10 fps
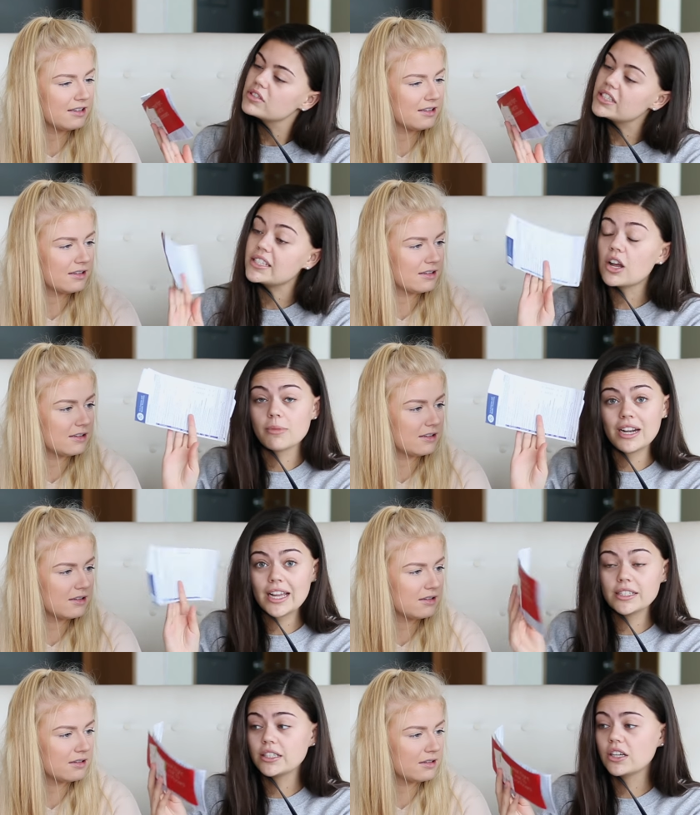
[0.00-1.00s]
Speaker 1: what's this, oh my
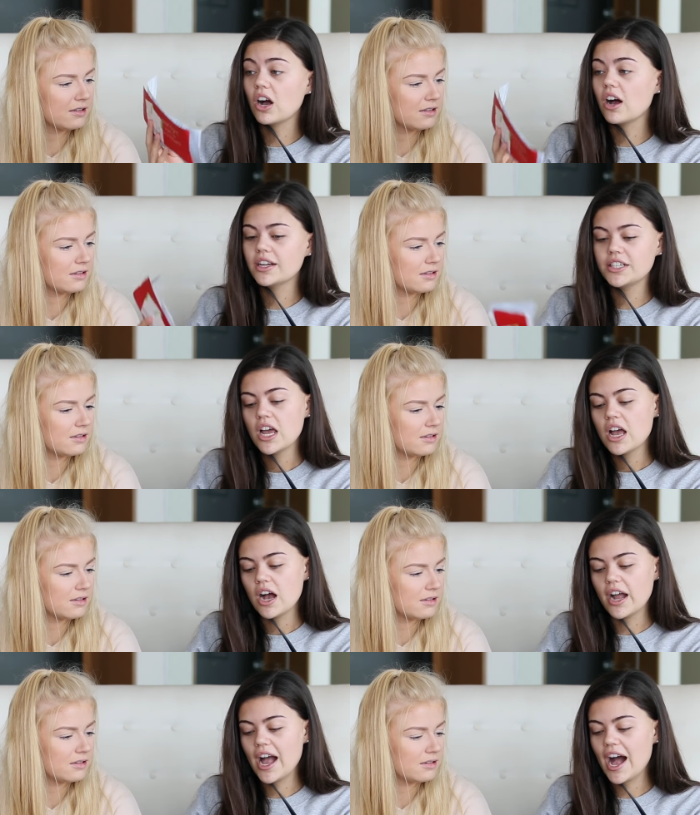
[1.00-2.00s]
landing card,
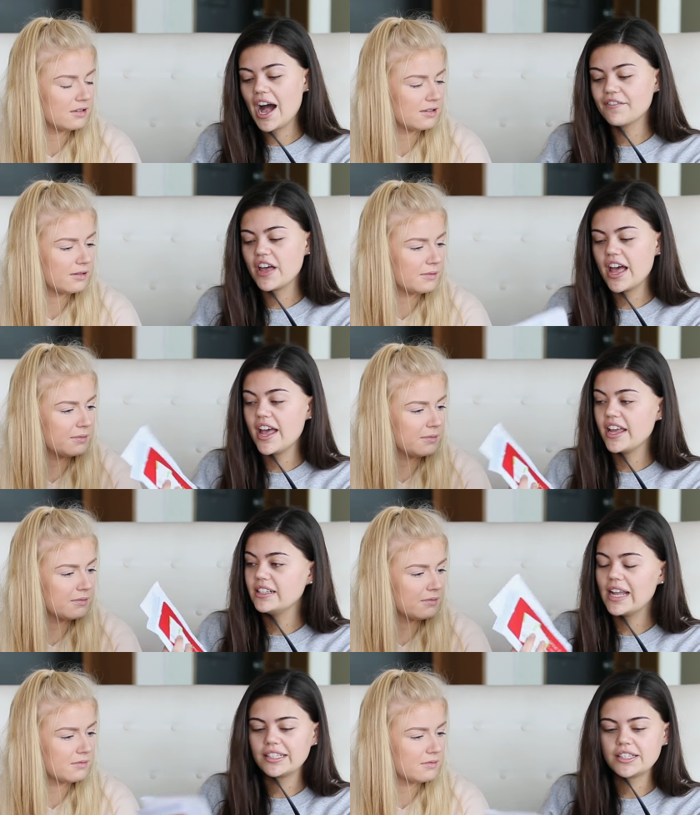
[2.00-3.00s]
I have a
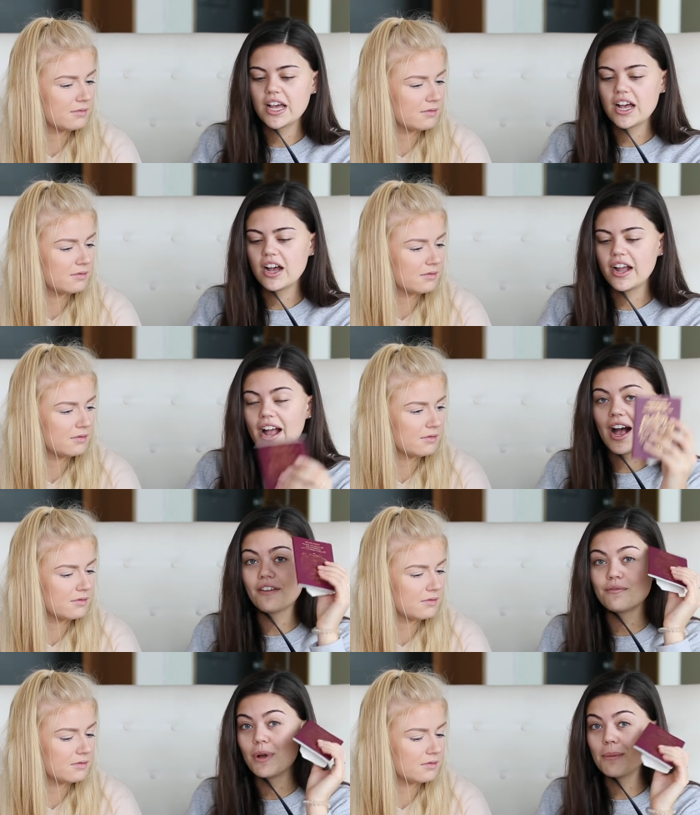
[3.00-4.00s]
letter, I
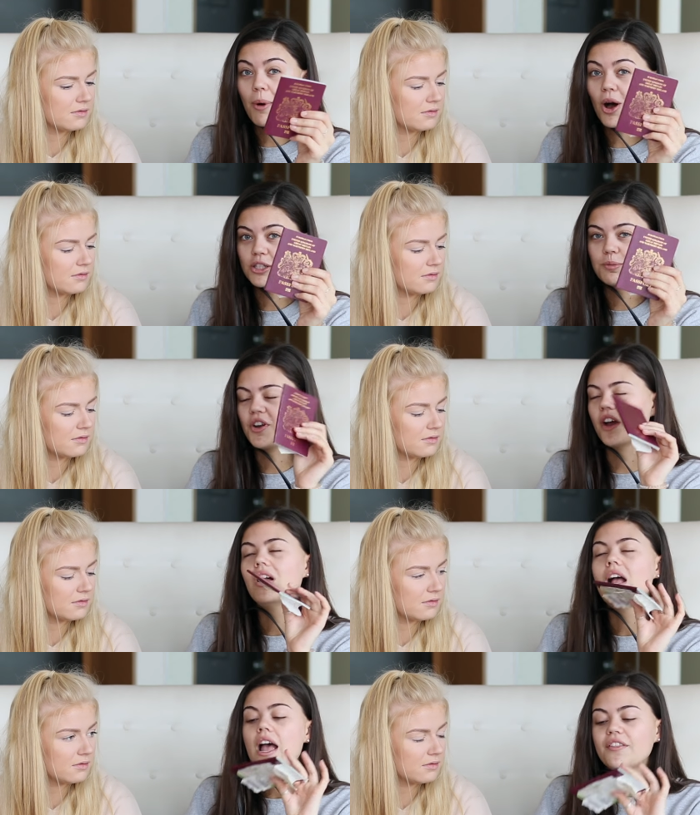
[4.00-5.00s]
have my passport.
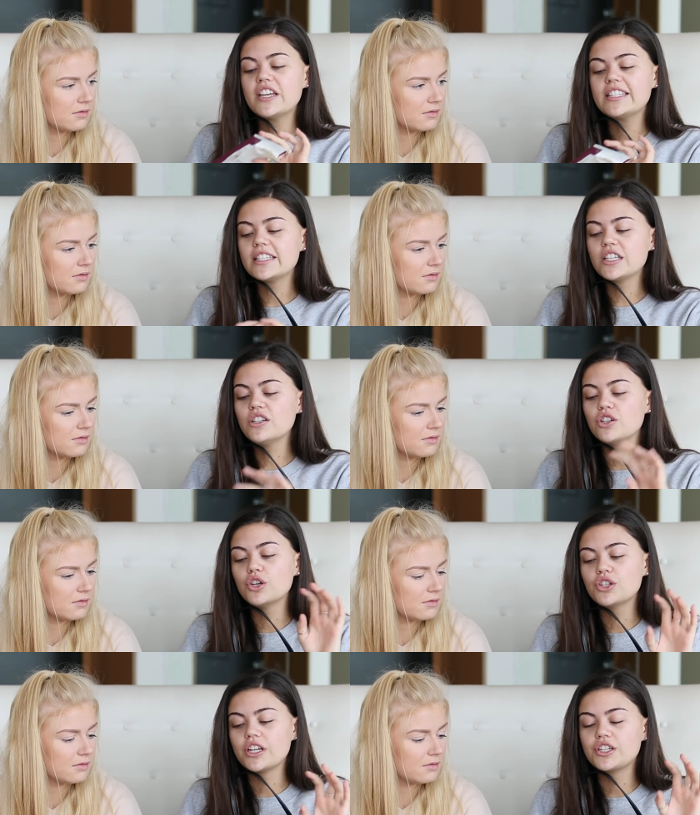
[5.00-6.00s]
Now this isn't
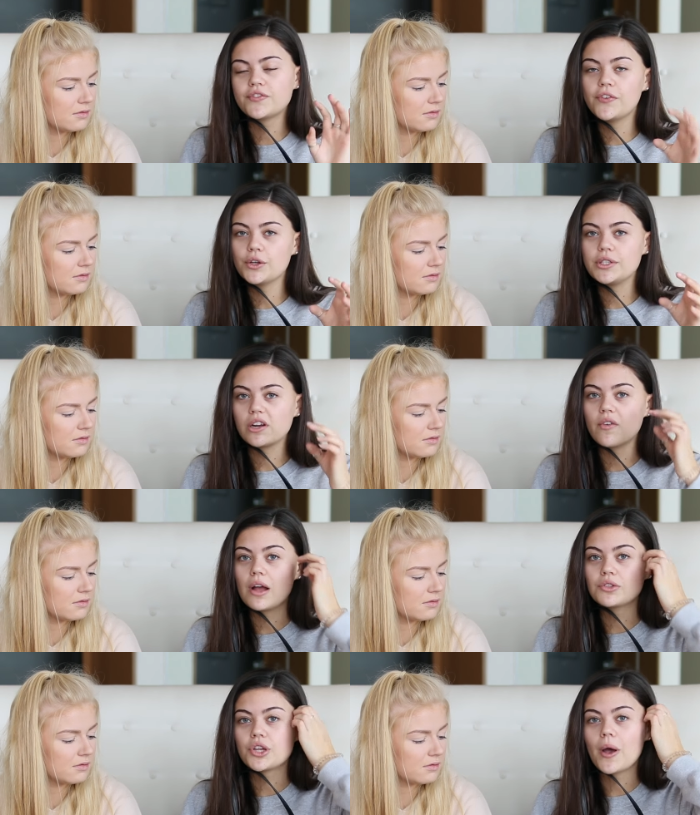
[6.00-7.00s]
usually just floating
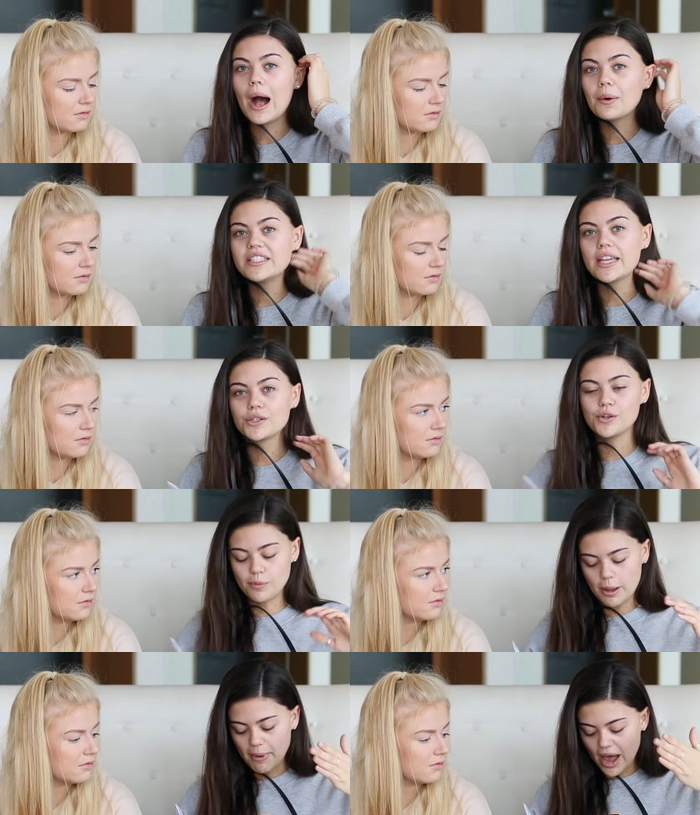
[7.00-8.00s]
around, so how I section
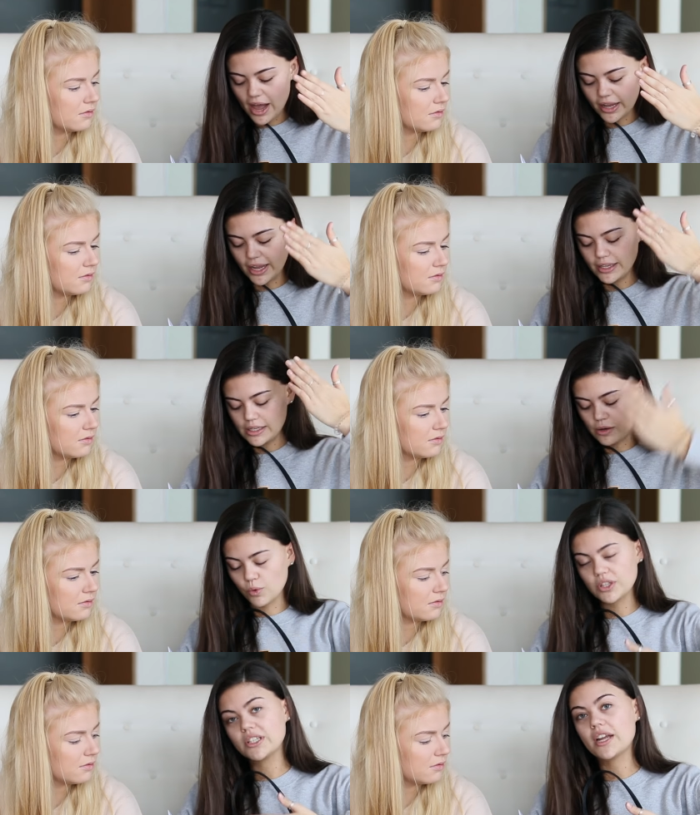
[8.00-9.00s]
off my bag is at
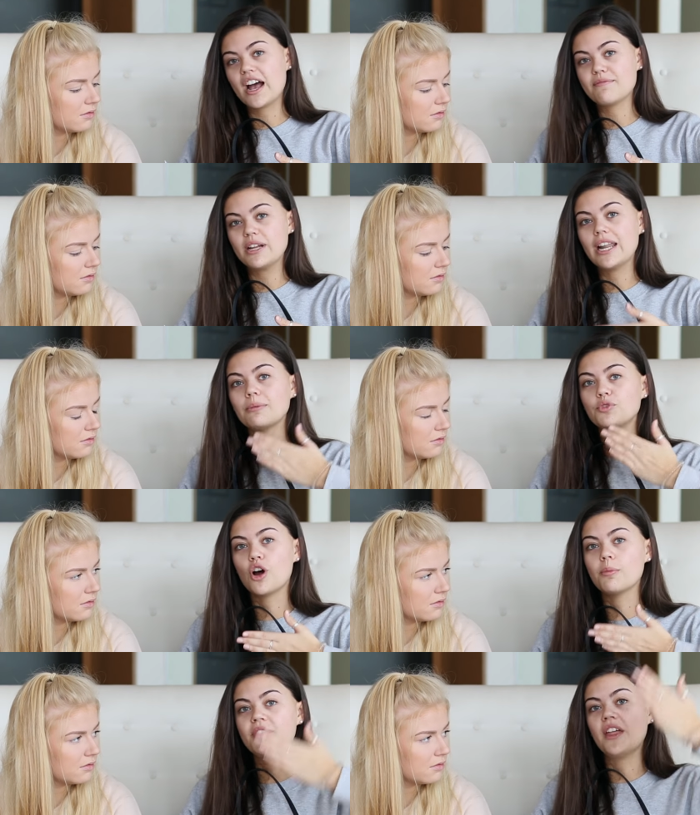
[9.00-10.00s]
one side I have my
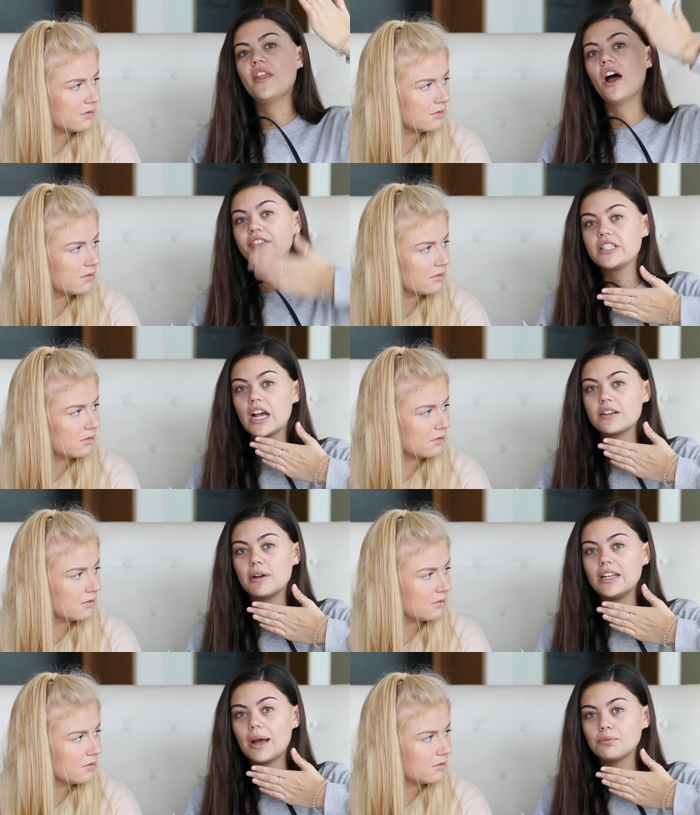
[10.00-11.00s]
laptop and then the other side of
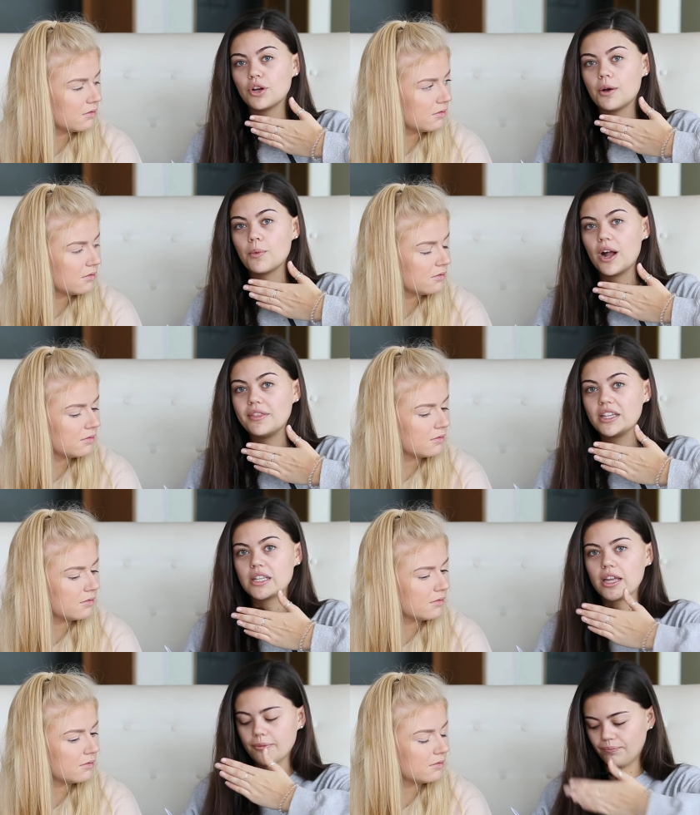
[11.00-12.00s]
my laptop where there's
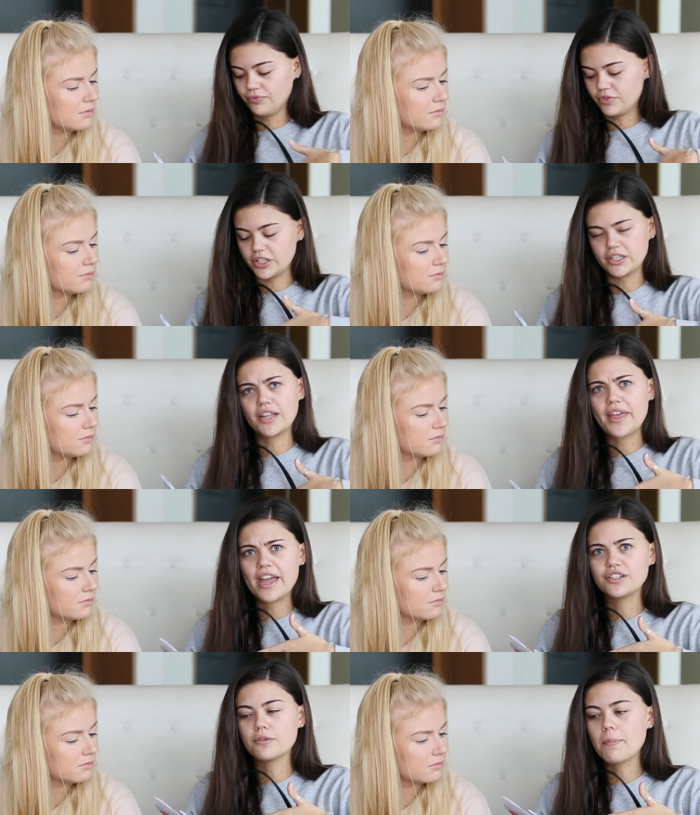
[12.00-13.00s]
like, just like the
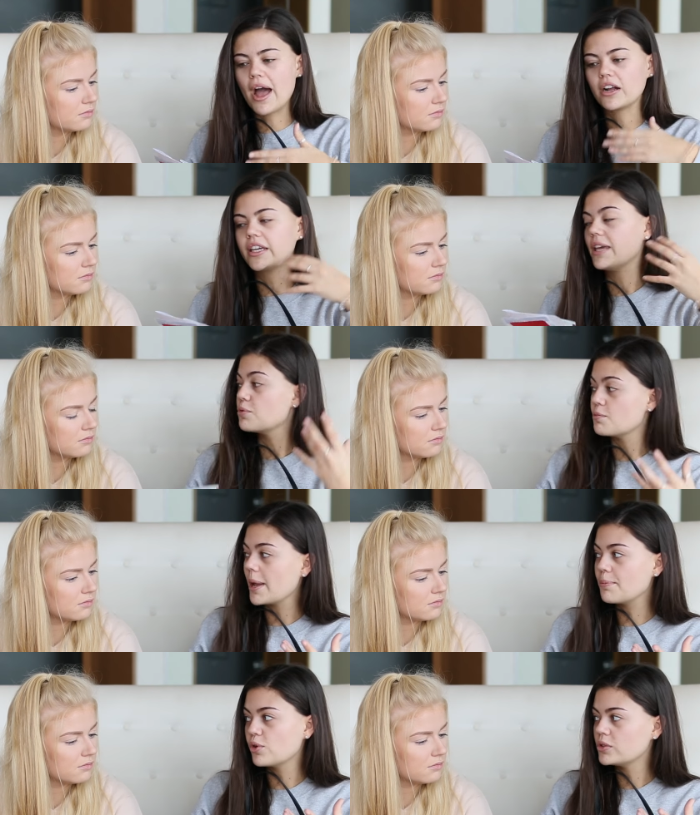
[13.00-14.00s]
edge of the bag I keep all
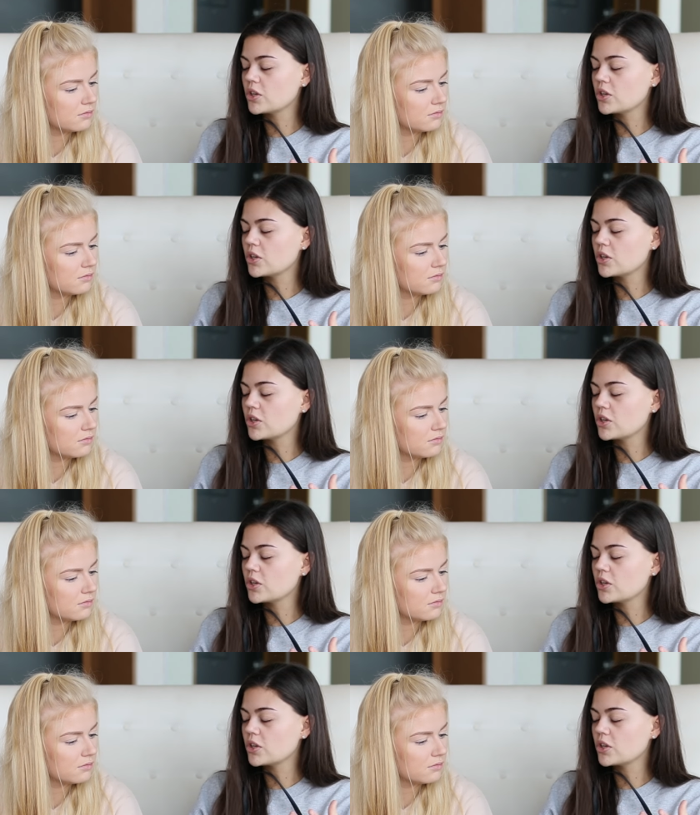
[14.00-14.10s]
my important